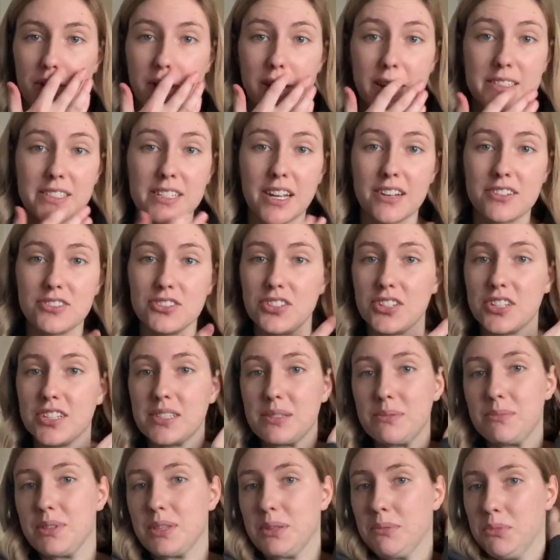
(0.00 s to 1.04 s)
That's actually because
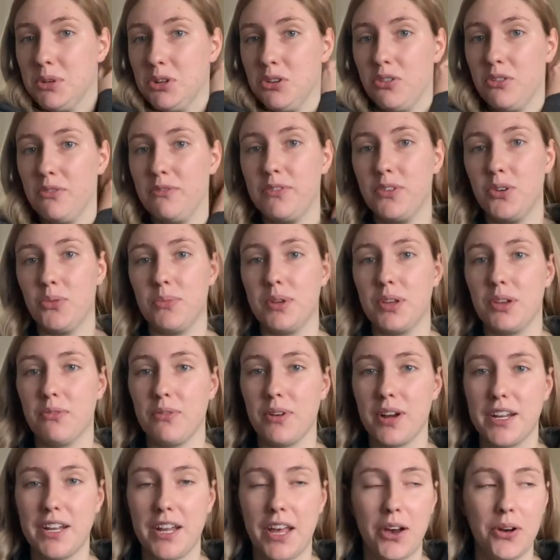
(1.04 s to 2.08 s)
I'm in the middle of filming it
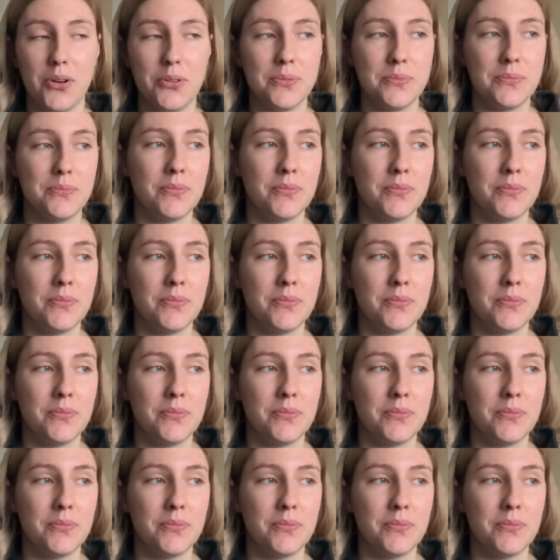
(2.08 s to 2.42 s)
right now.